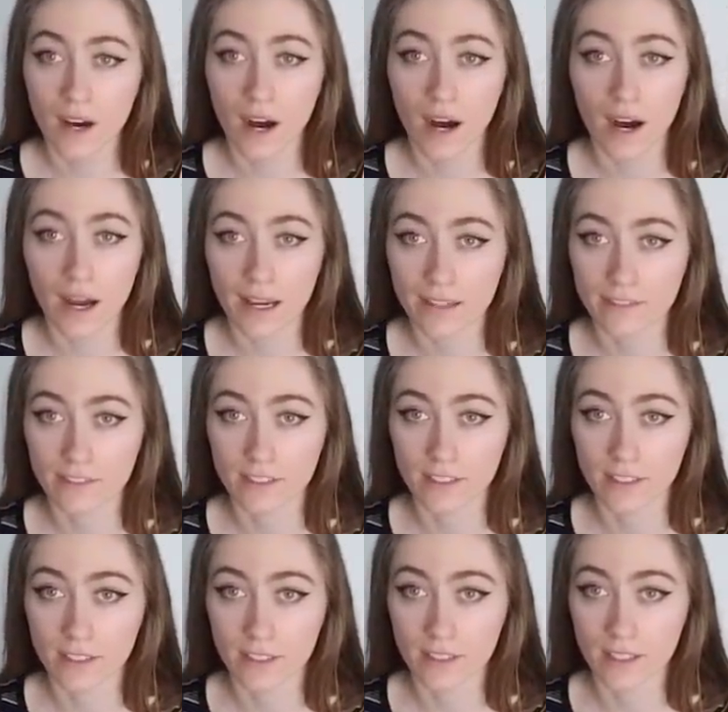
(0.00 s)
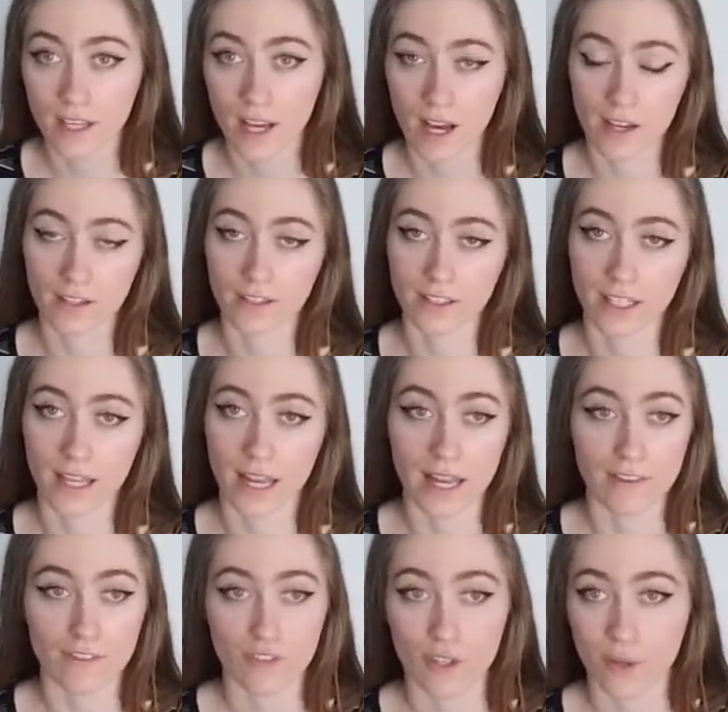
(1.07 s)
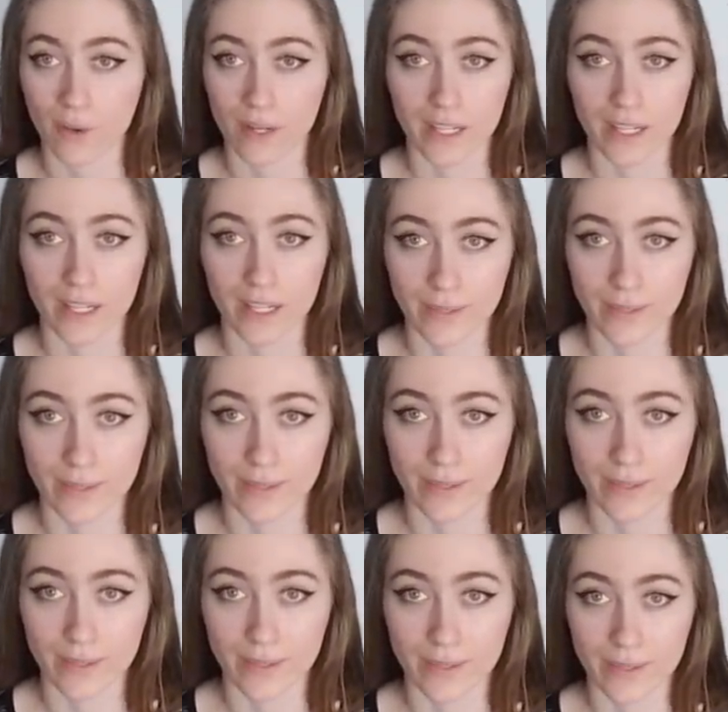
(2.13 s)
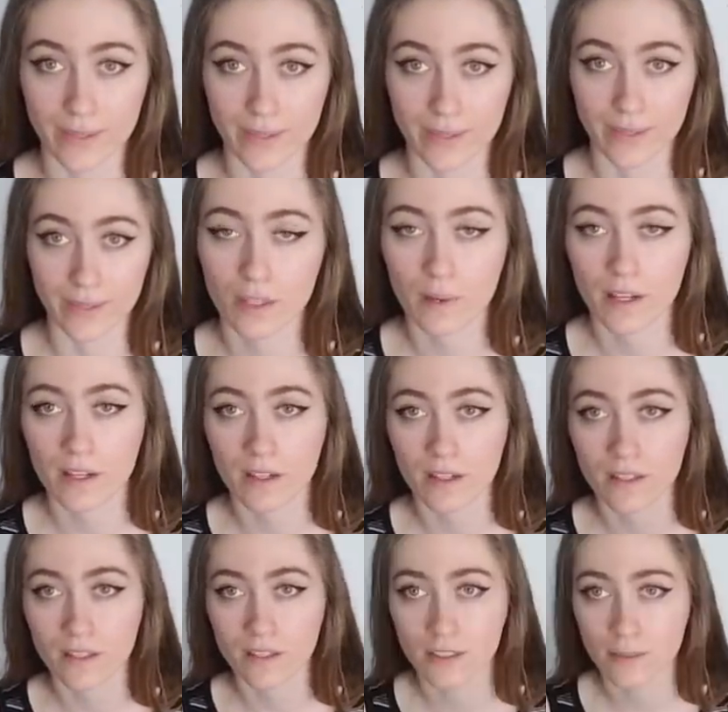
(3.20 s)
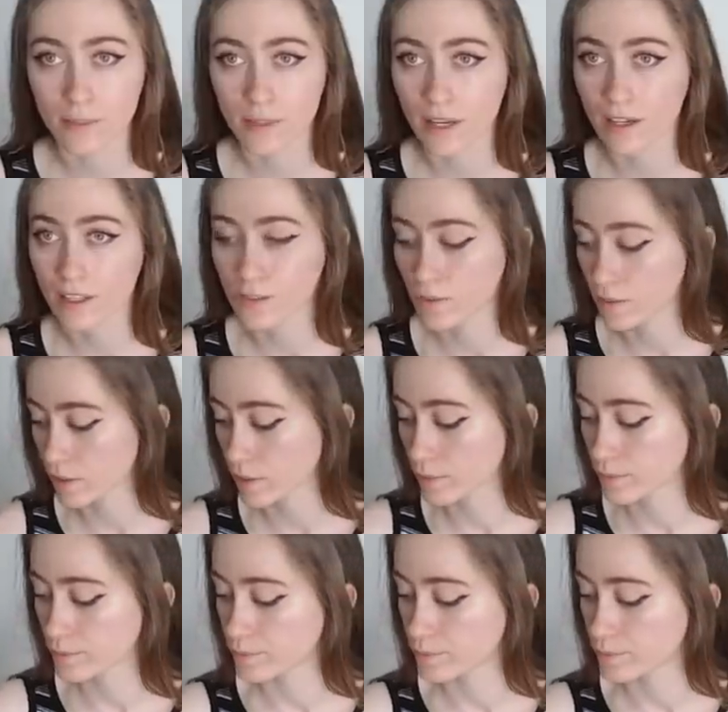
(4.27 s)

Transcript: I have not heard of that. I have no idea what that could even potentially be, Commander, to be honest with you.